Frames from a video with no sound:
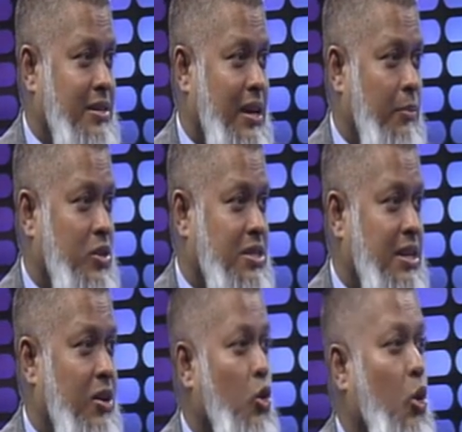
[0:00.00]
Cameron
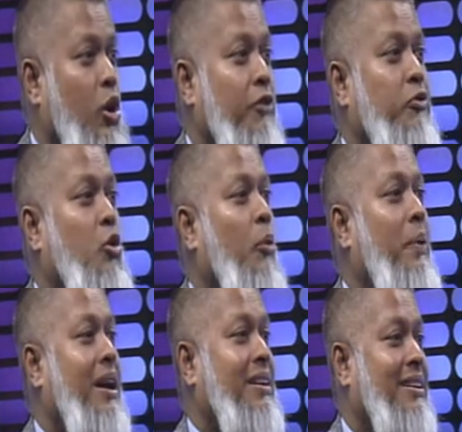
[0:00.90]
said no if no
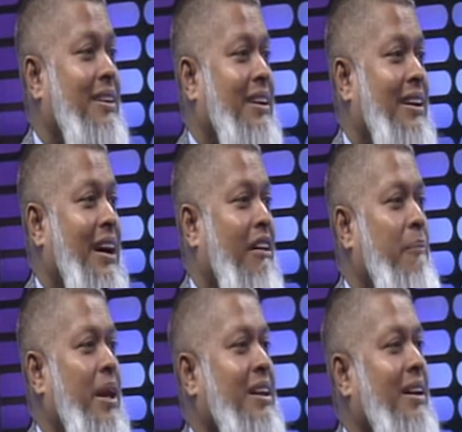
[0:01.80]
but I will
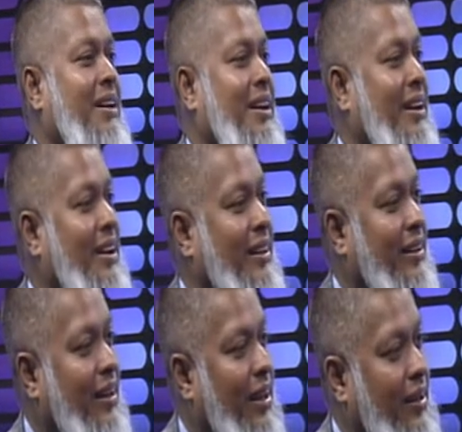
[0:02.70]
make it 100 uh, eh, uh,
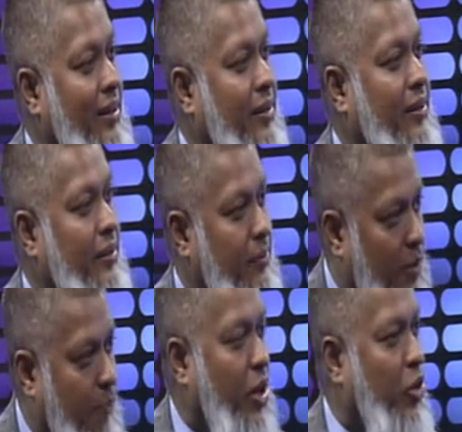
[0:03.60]
eh,
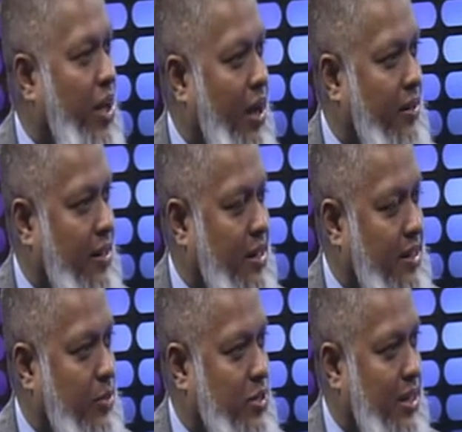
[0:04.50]
below the 100,000.